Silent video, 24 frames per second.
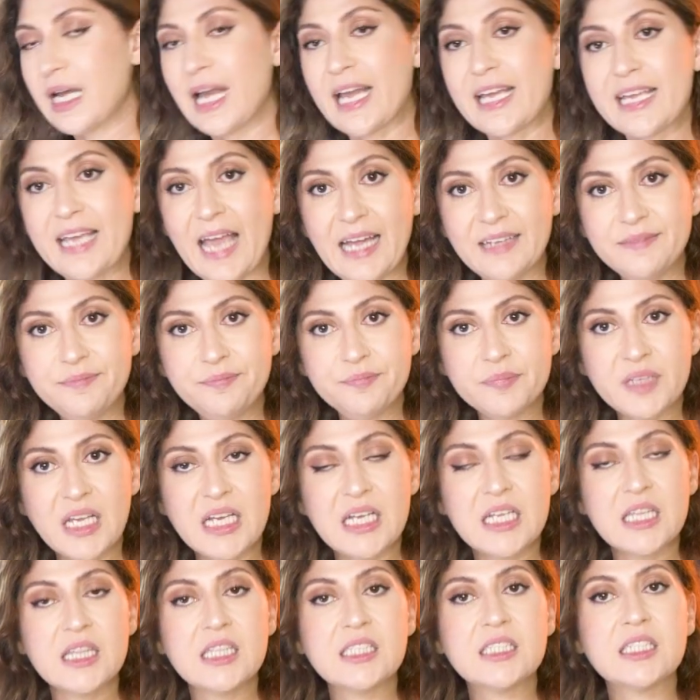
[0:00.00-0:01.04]
Again,
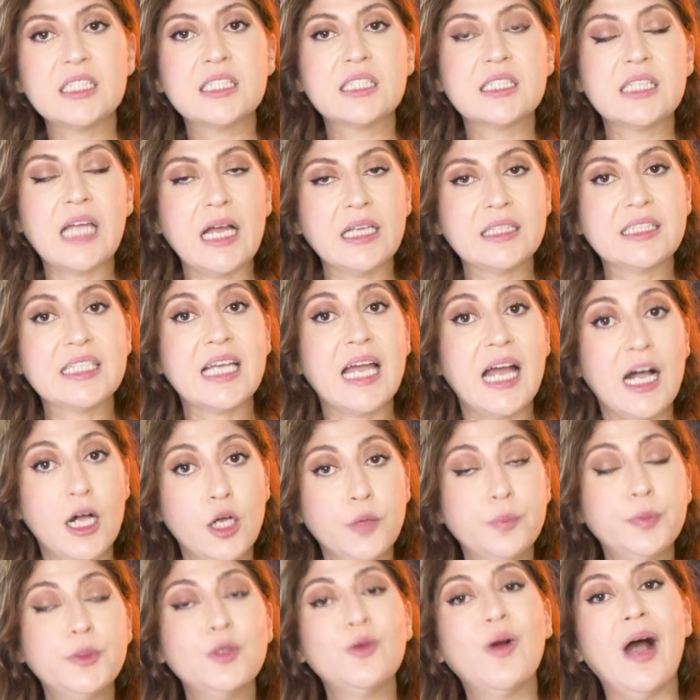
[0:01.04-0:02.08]
this is to
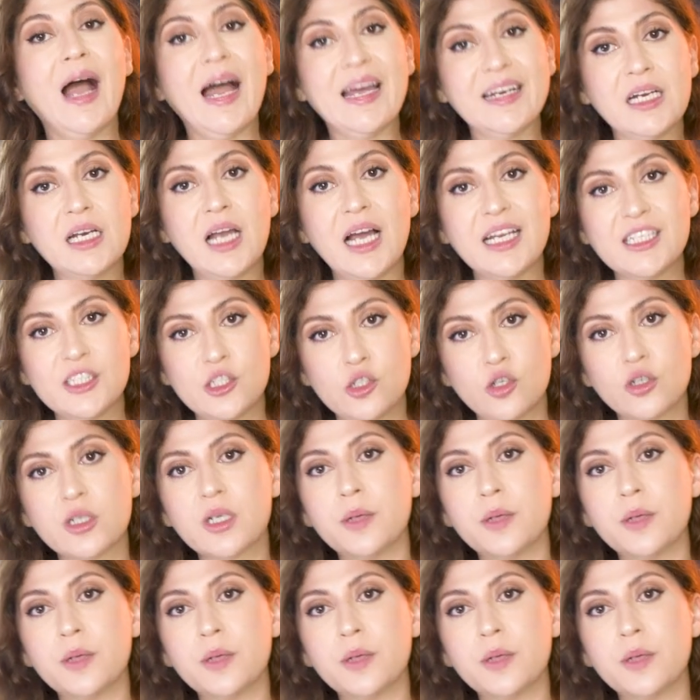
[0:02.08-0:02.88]
help you analyze your